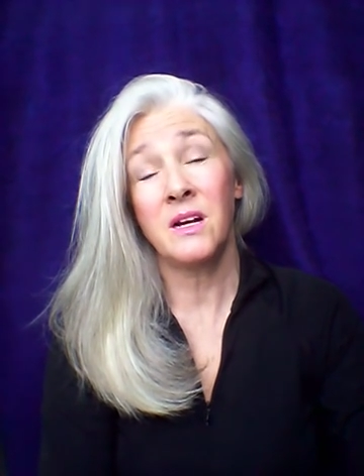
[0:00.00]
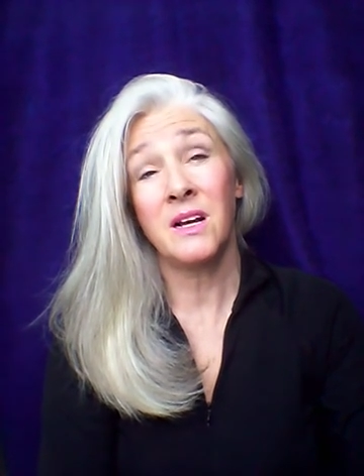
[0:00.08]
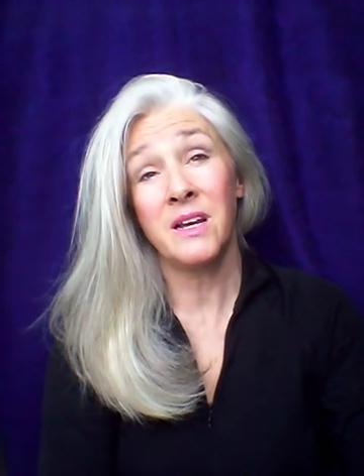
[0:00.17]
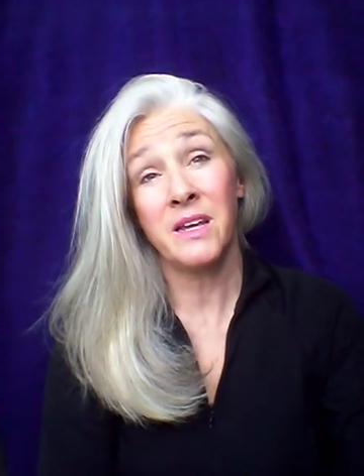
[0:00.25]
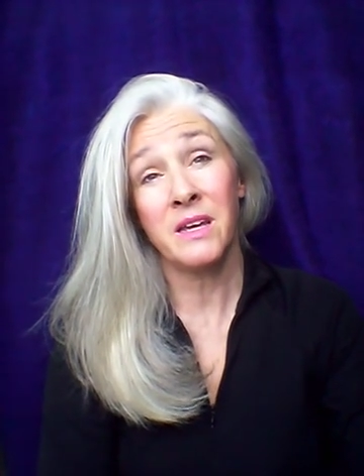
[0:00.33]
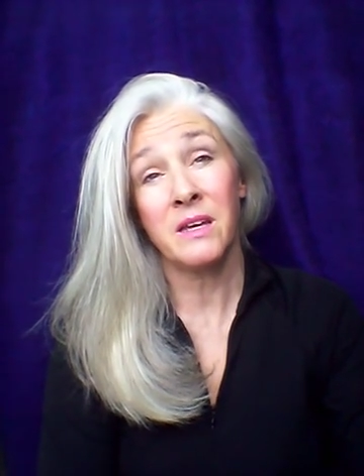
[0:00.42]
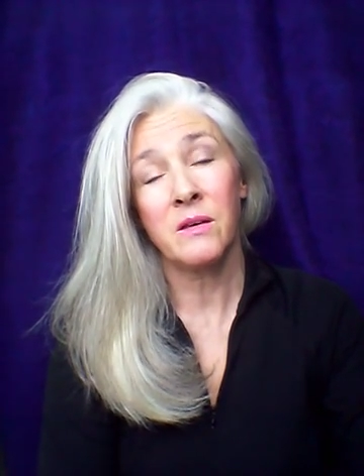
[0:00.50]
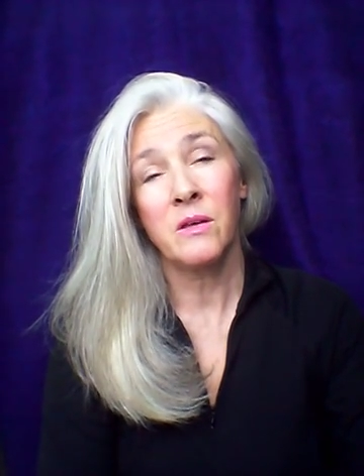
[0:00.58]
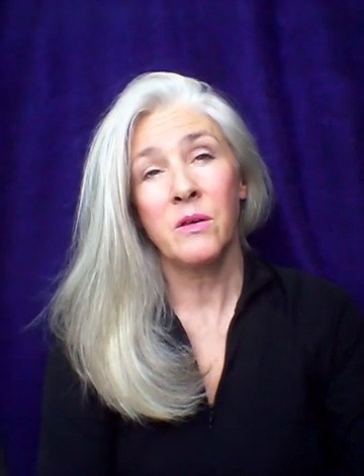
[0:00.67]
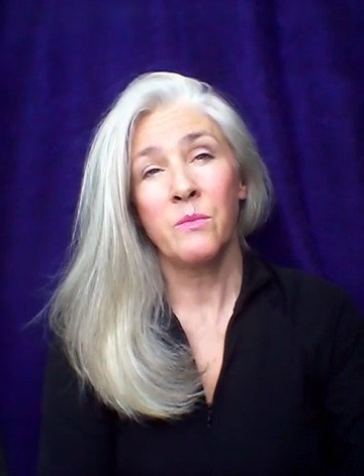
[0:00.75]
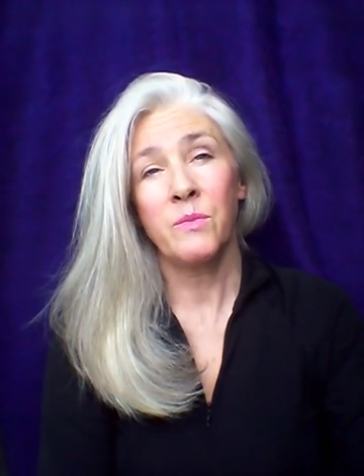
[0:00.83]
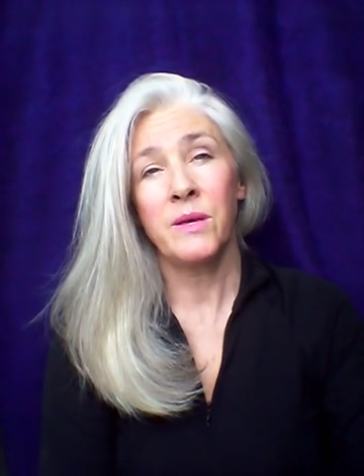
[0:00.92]
clear
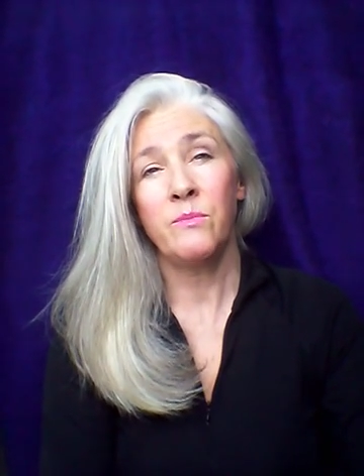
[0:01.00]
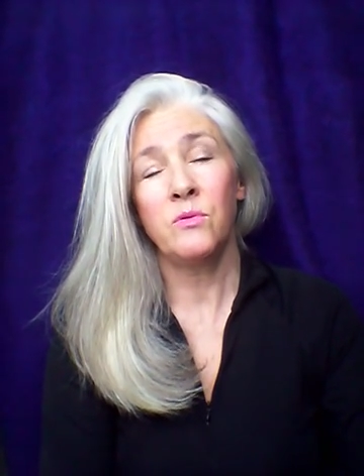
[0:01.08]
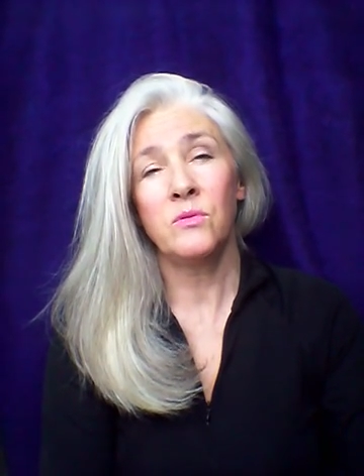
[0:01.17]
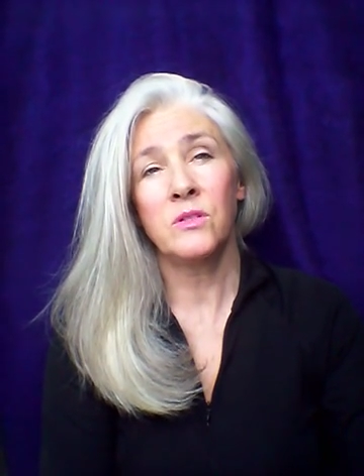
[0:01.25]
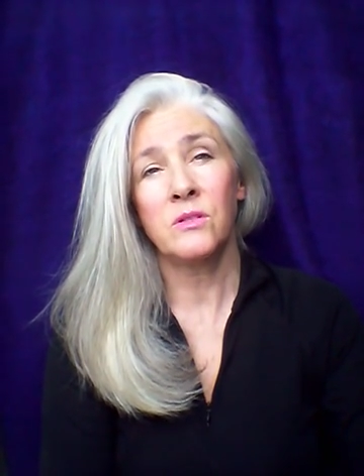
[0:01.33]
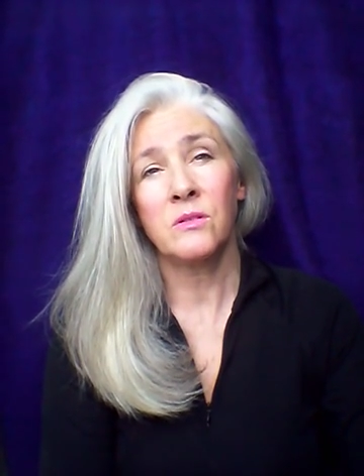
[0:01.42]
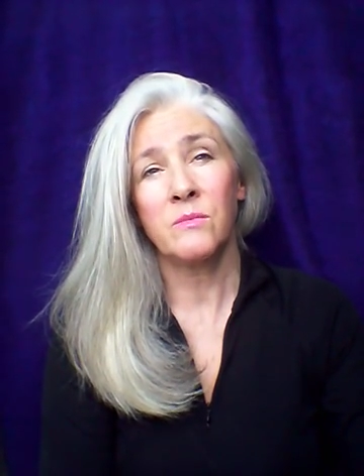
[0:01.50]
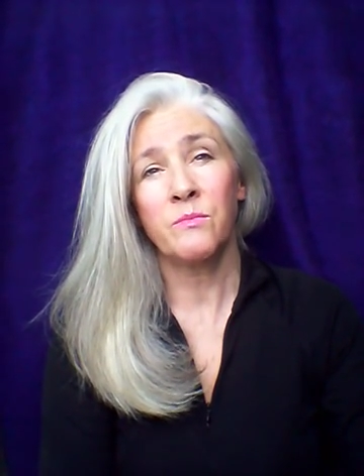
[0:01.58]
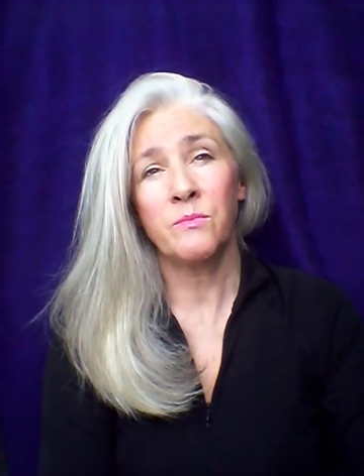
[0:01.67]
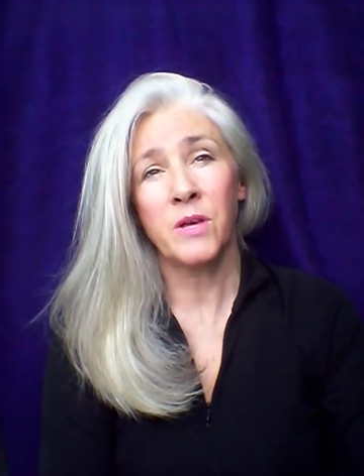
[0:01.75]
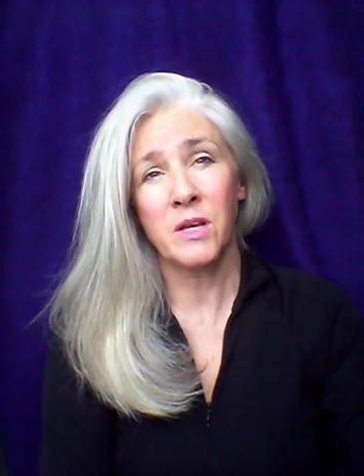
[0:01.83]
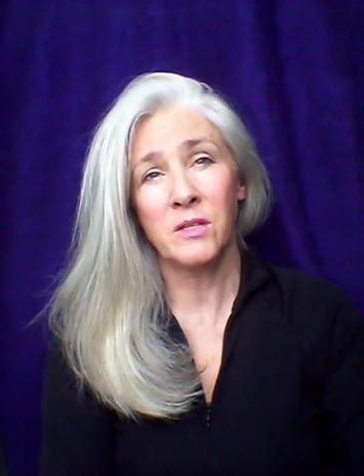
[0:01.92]
people's
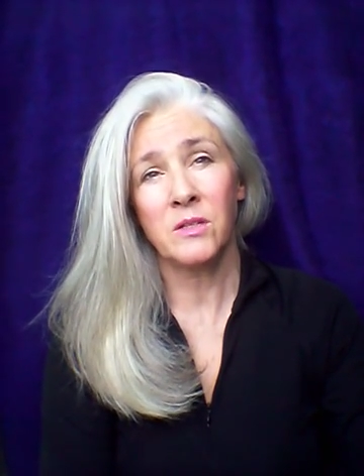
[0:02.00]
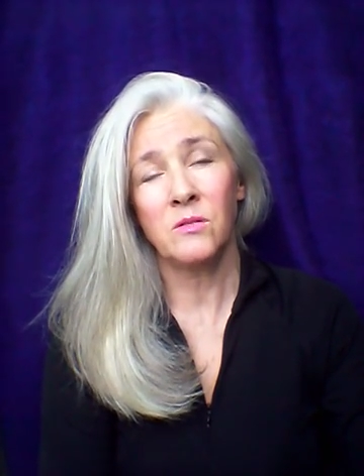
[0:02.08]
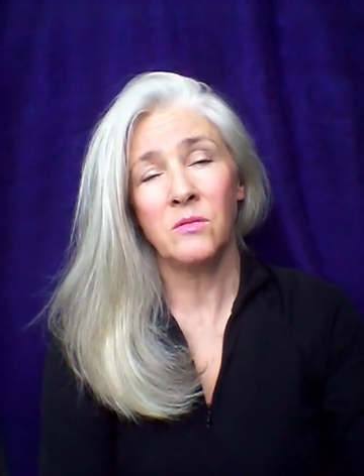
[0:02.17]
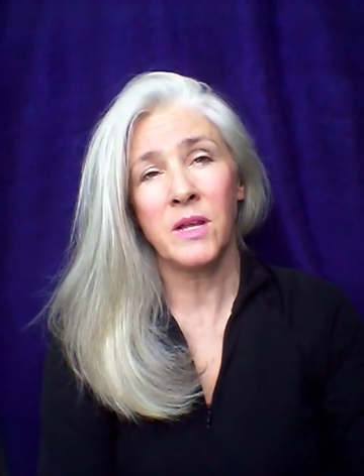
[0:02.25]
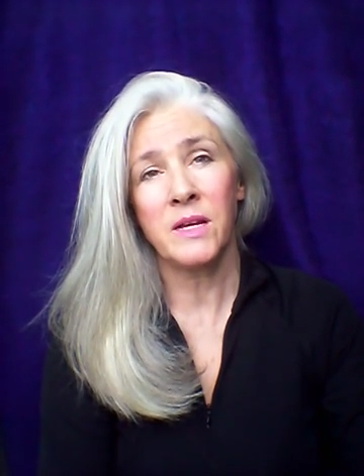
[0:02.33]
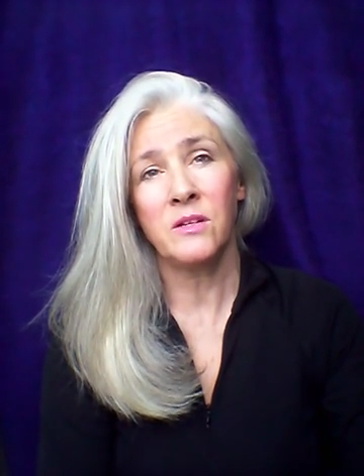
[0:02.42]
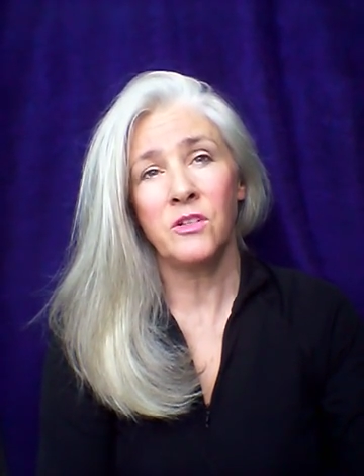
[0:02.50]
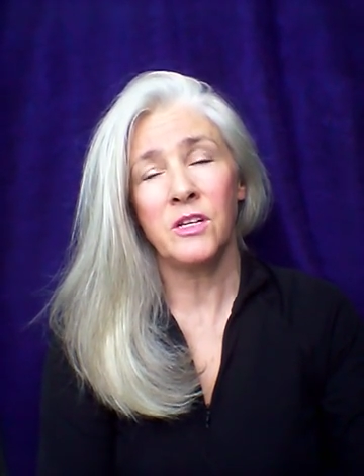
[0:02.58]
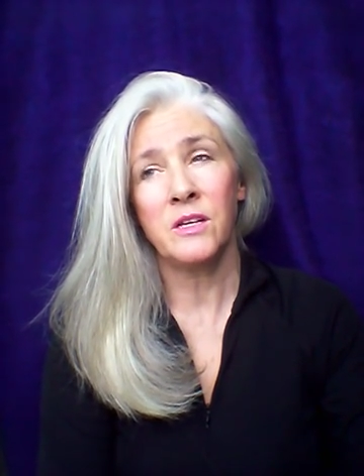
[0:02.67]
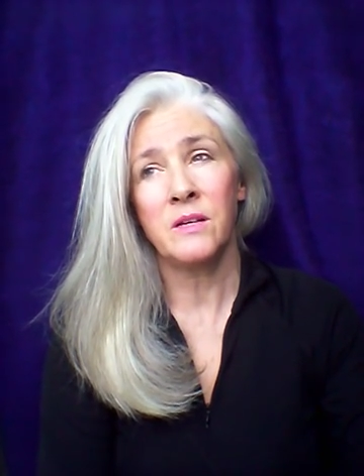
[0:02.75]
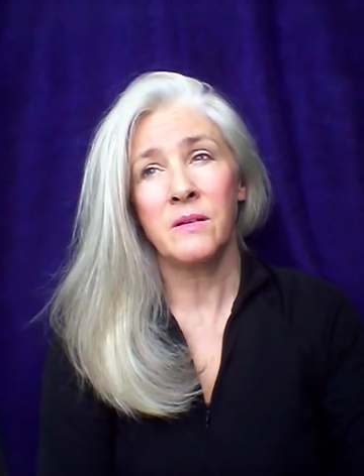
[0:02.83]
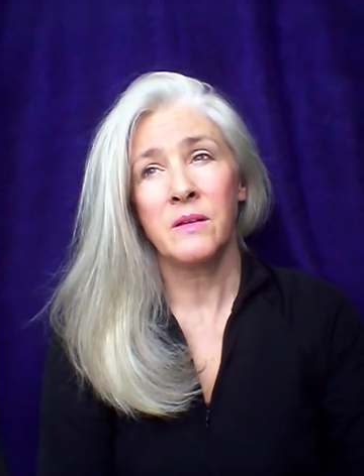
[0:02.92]
personal
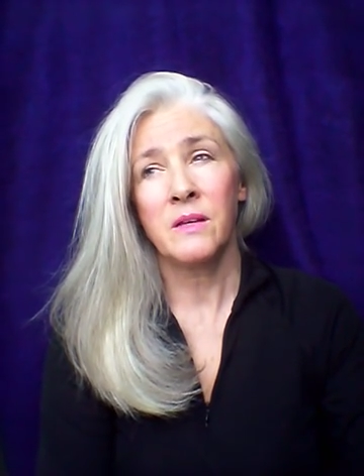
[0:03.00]
energy.